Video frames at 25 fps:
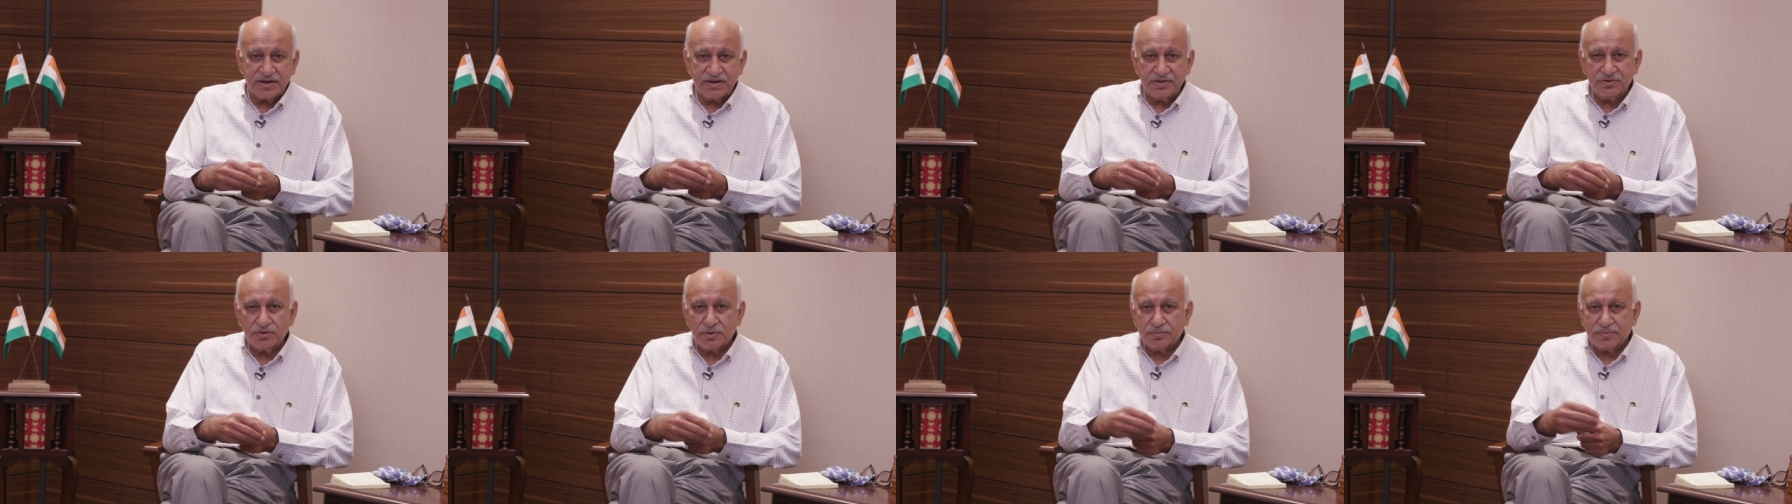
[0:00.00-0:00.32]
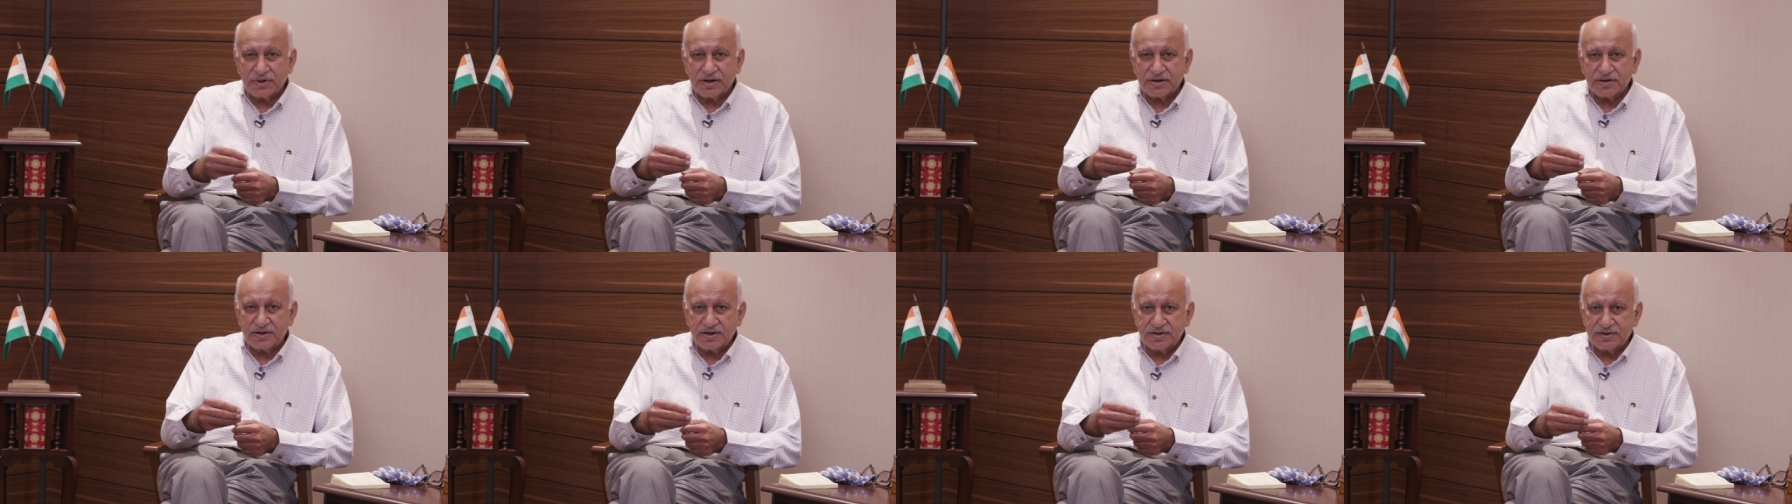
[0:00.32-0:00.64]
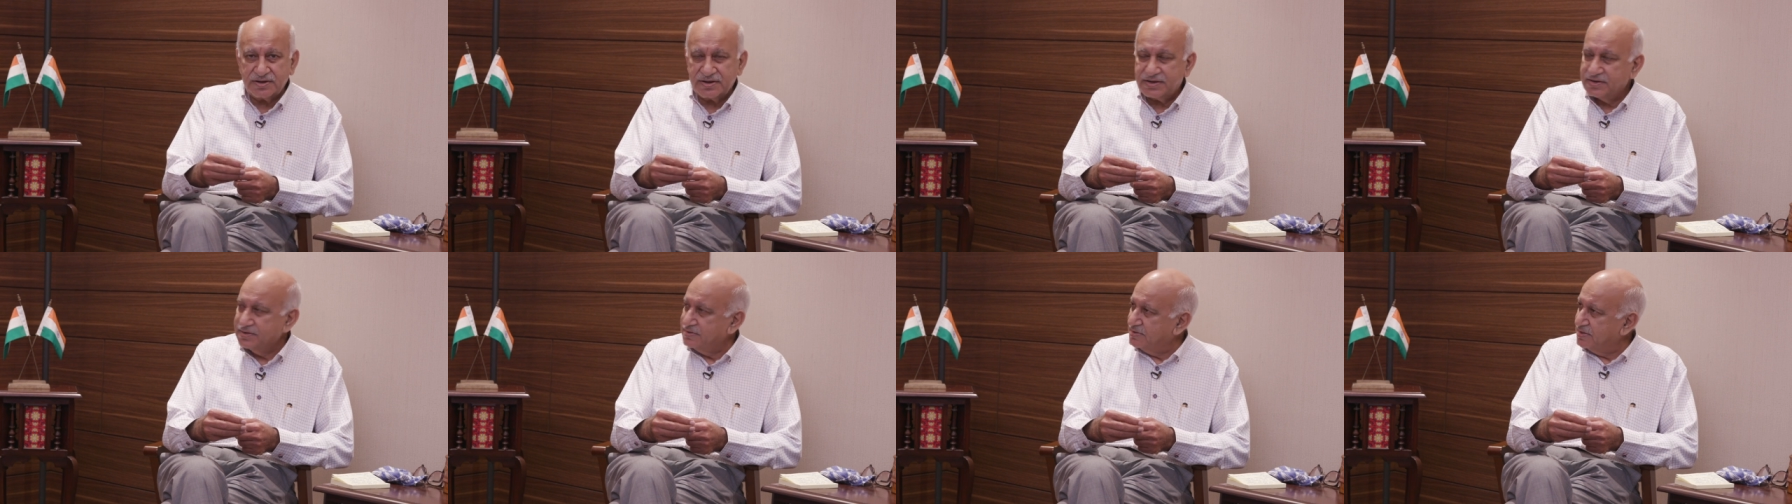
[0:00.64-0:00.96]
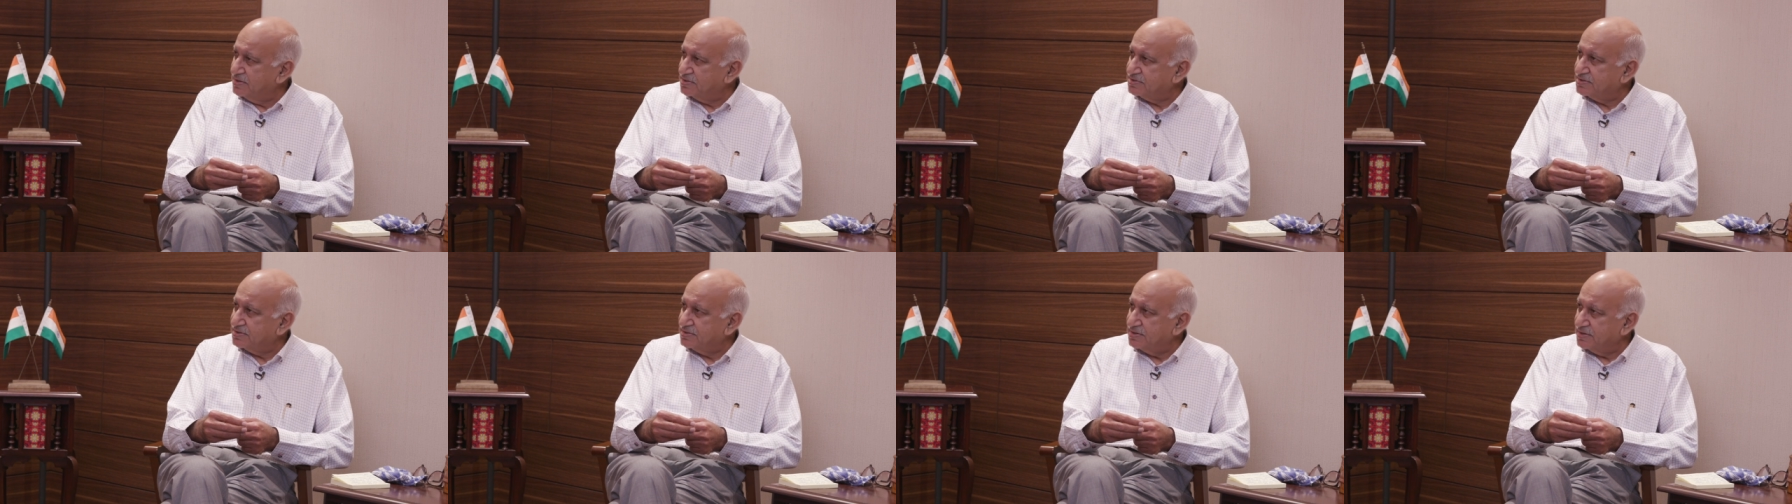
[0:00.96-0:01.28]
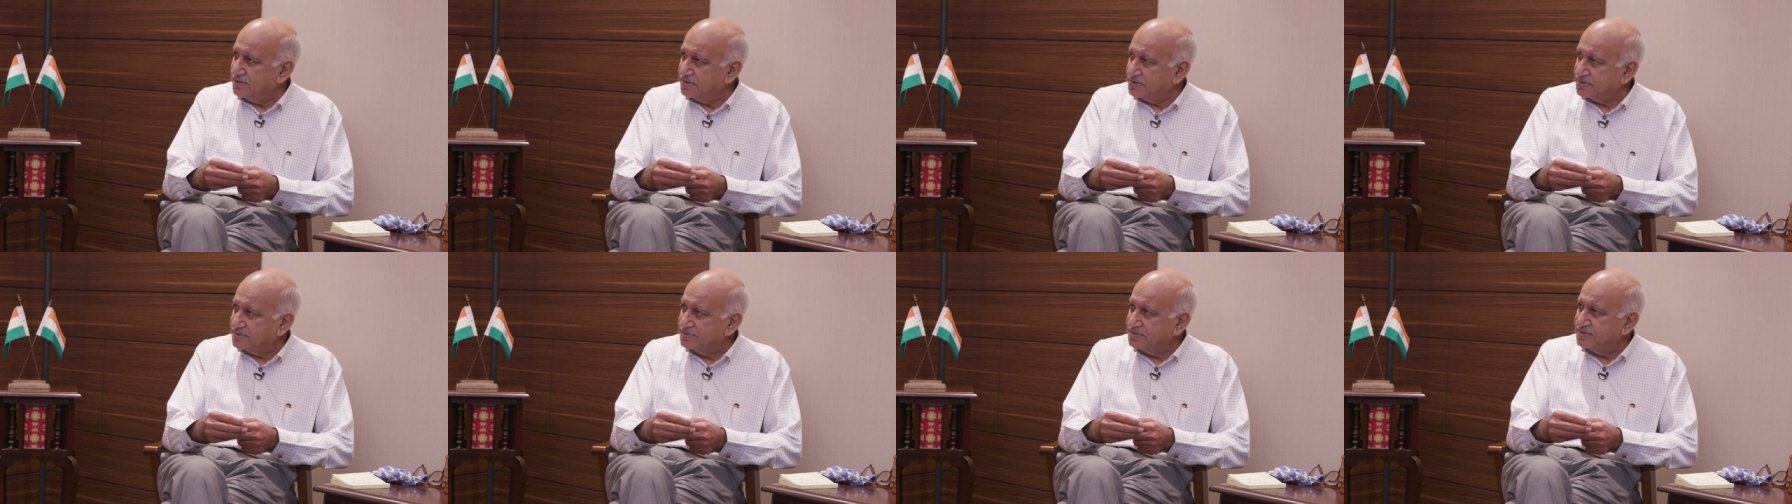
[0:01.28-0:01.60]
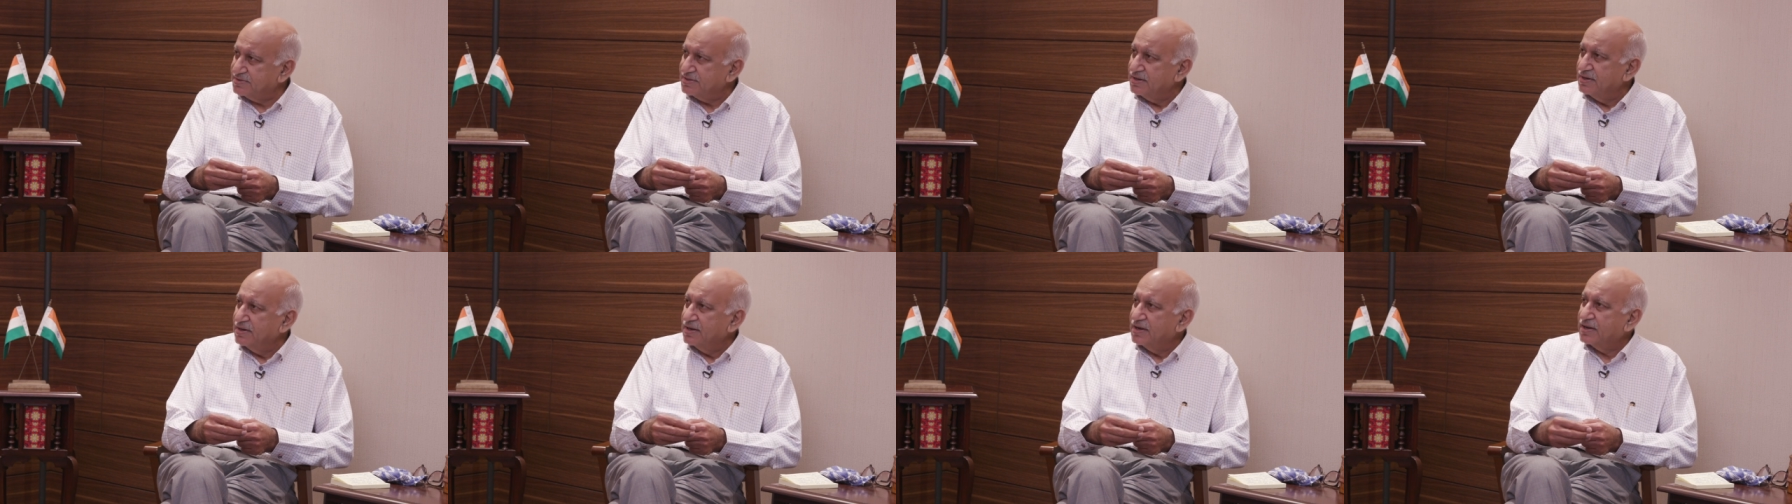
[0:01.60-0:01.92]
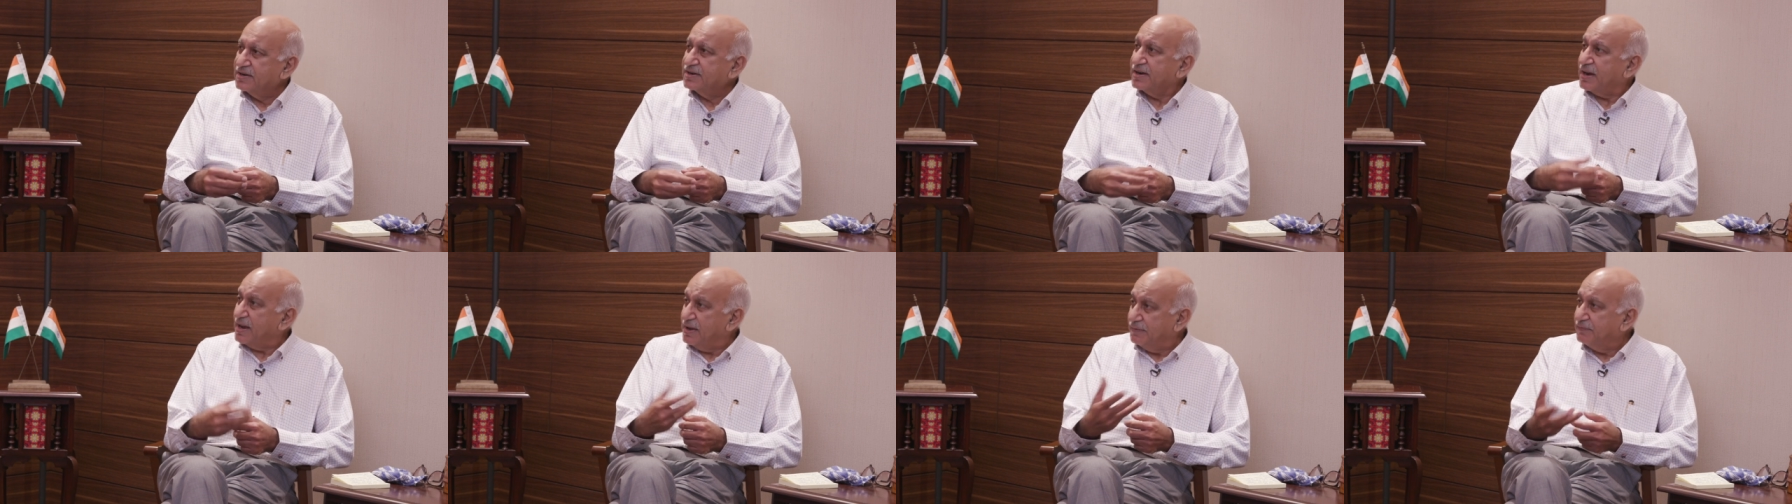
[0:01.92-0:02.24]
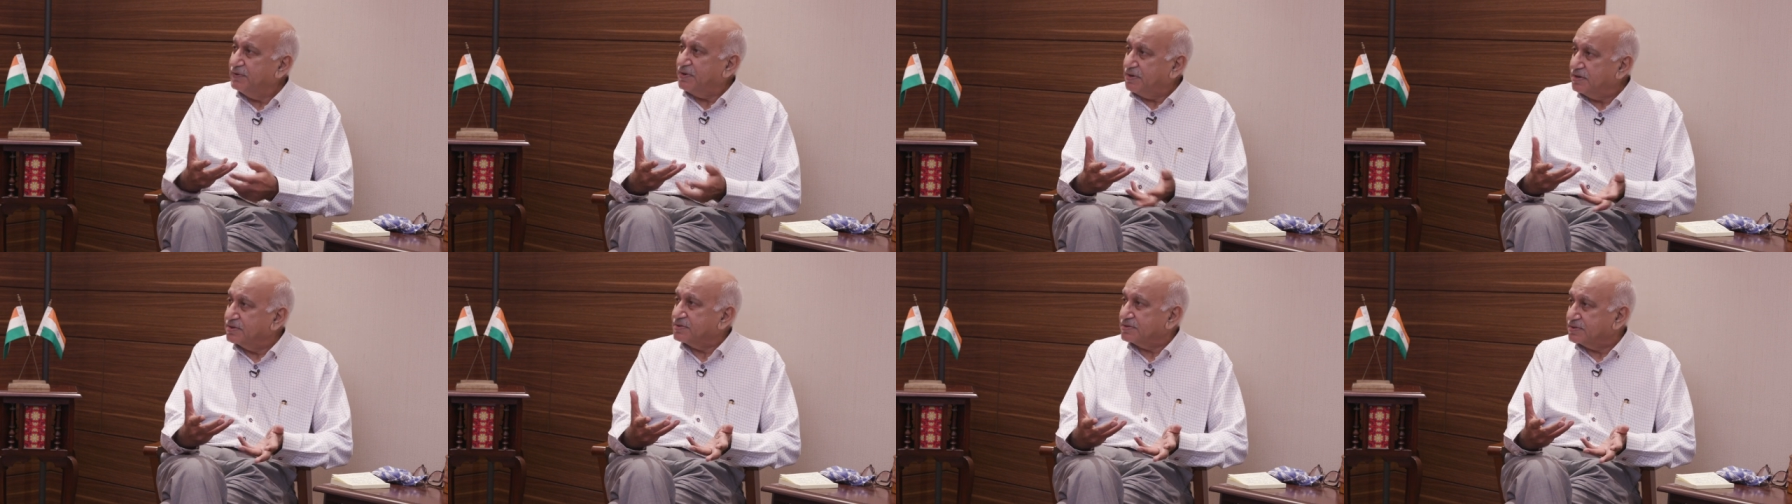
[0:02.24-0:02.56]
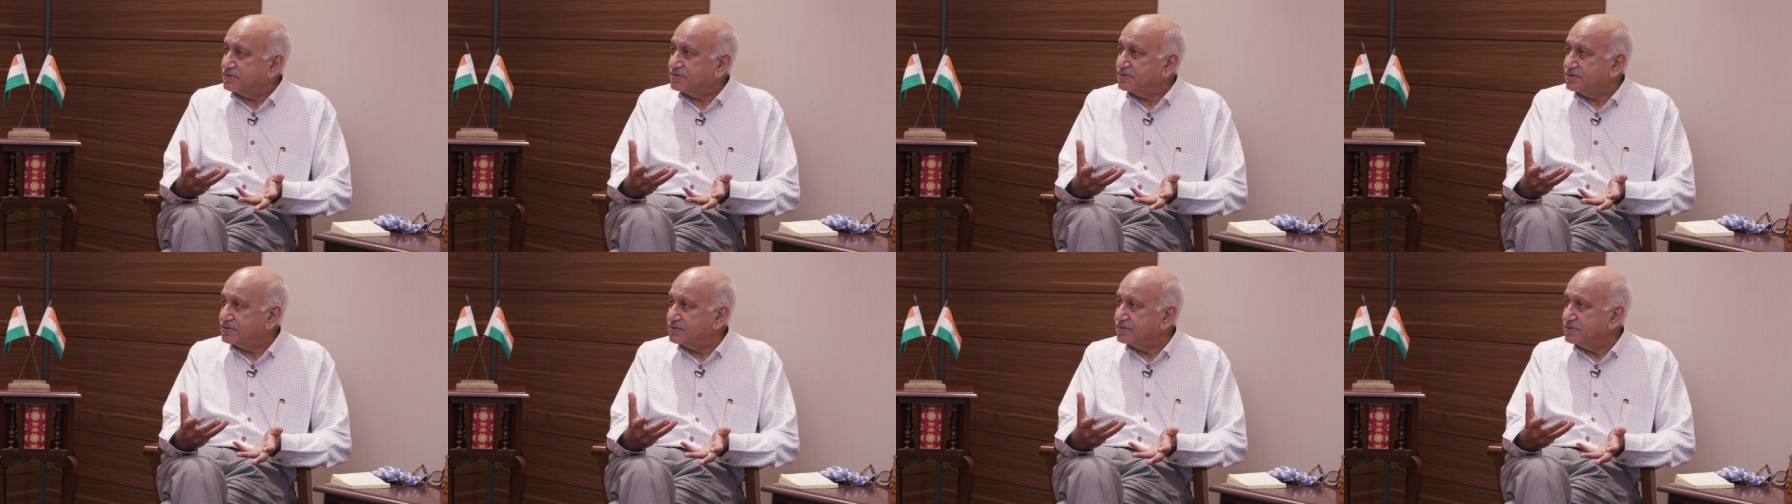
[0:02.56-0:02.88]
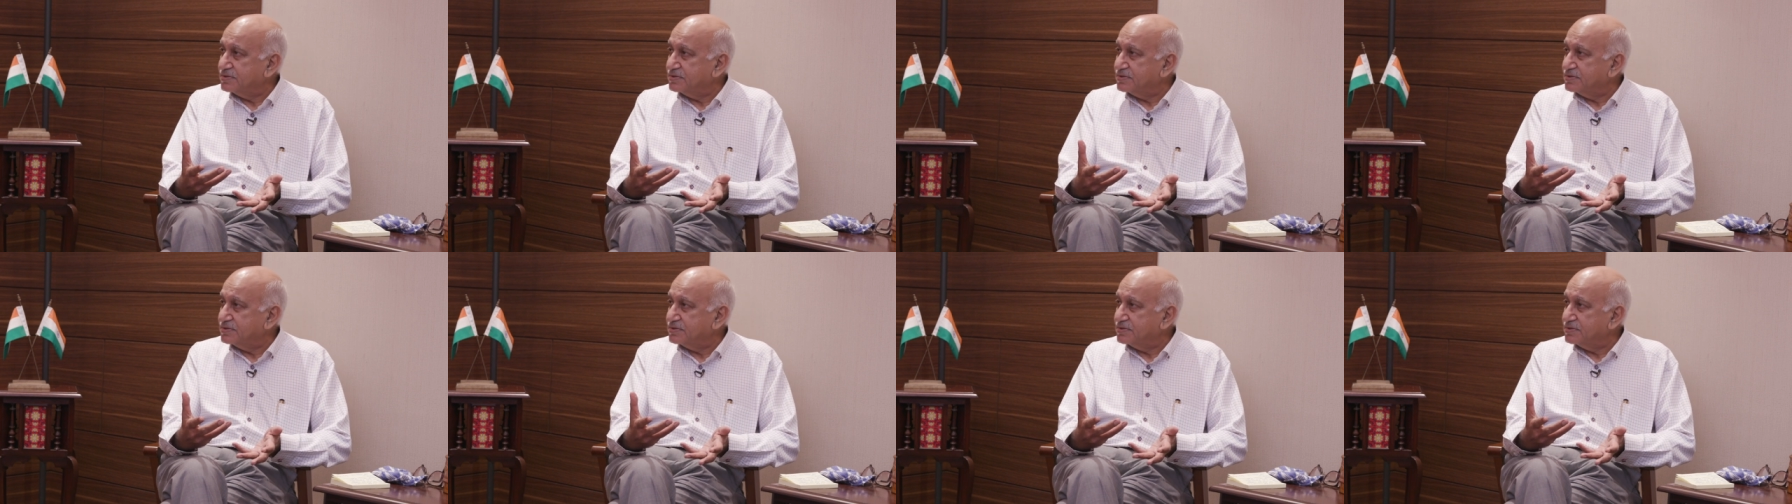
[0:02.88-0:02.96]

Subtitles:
Indo-Bangladesh relations are evidence